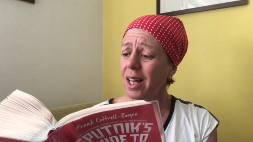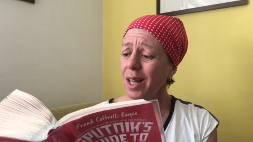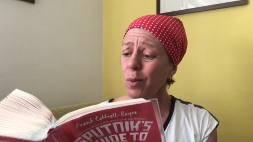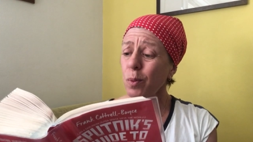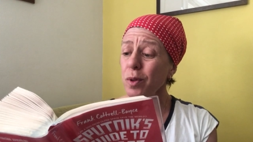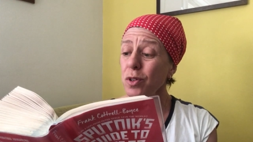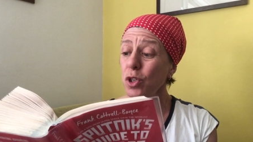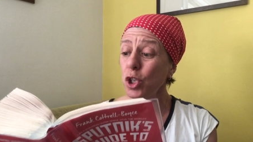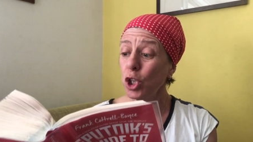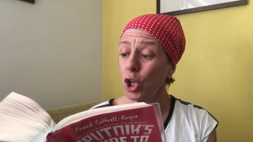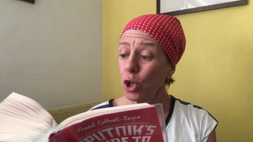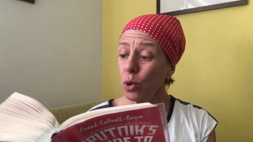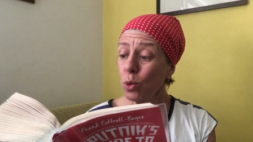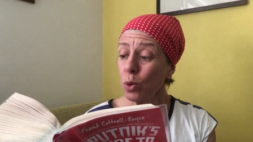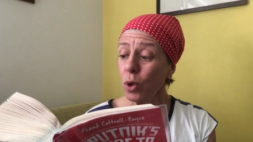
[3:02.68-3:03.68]
It was
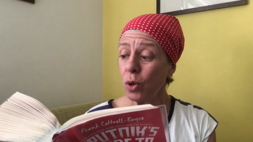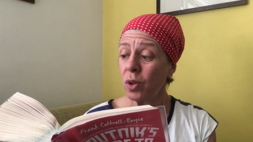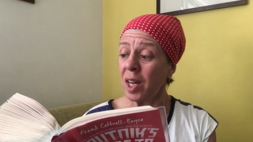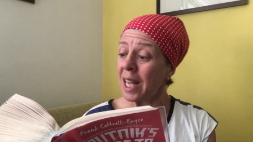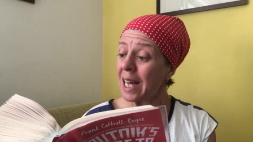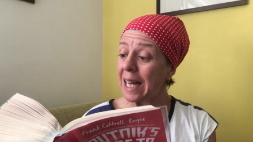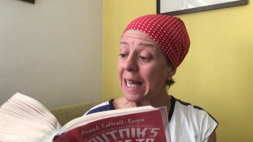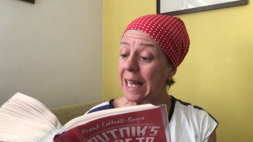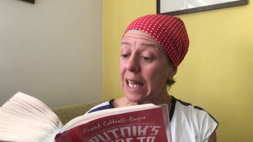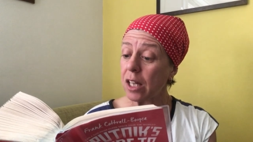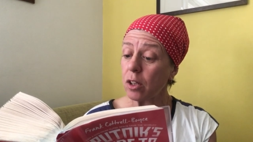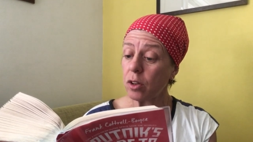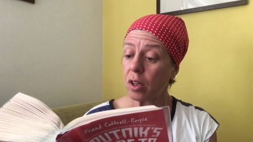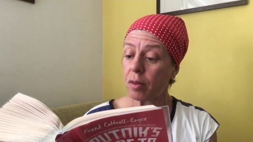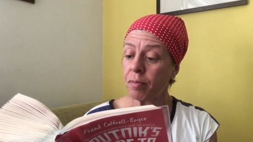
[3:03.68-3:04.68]
you who nearly
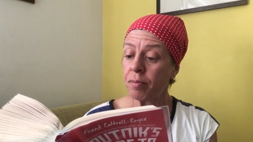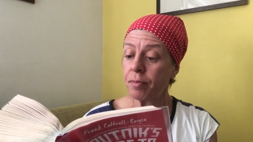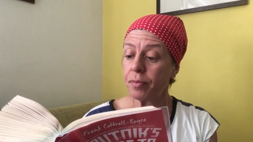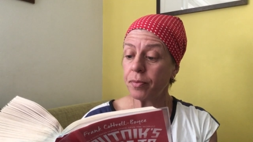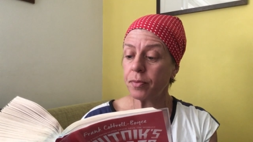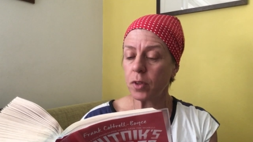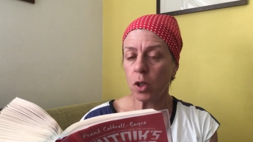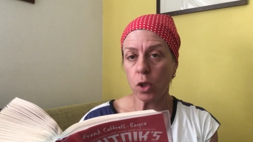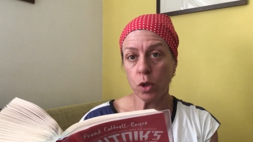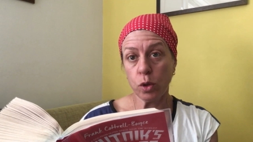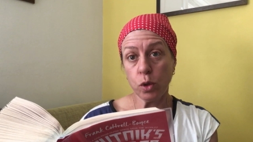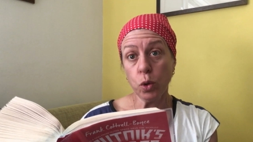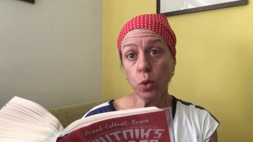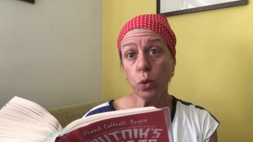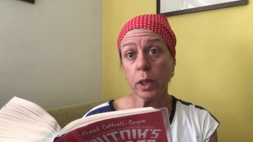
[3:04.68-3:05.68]
killed them.
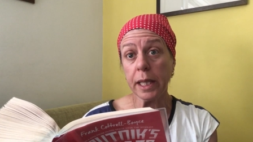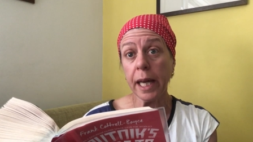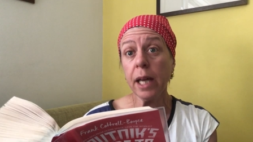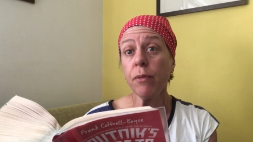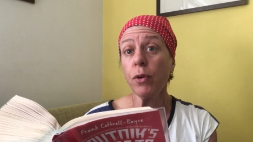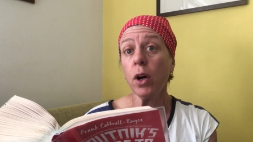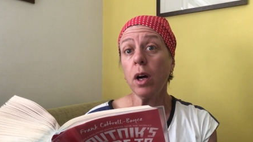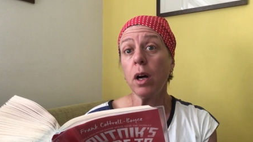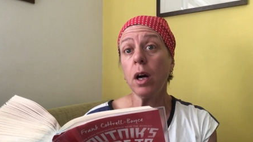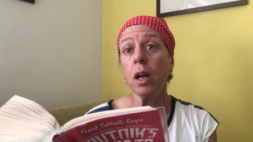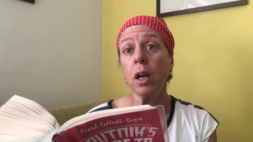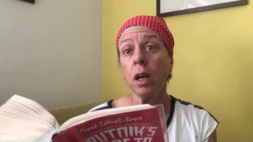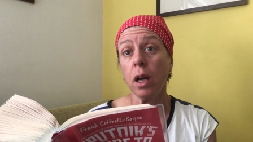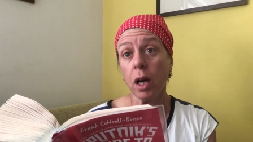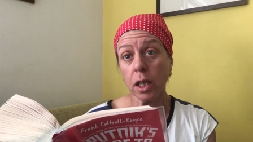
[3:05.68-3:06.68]
You gave her
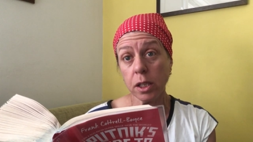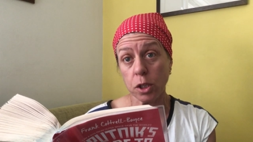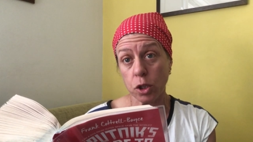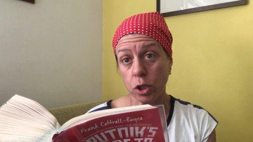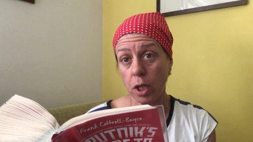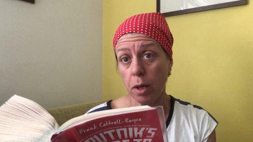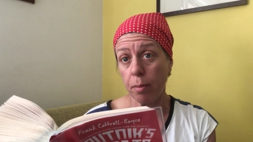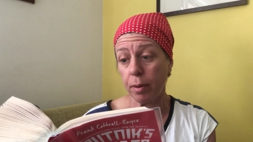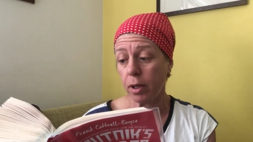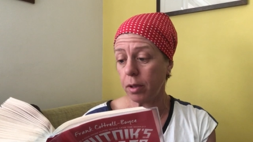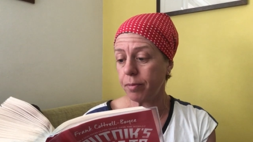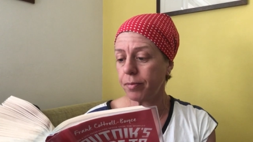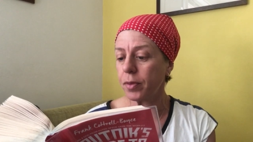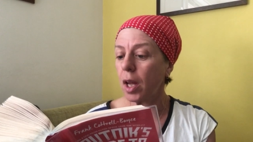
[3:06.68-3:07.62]
a lightsaber.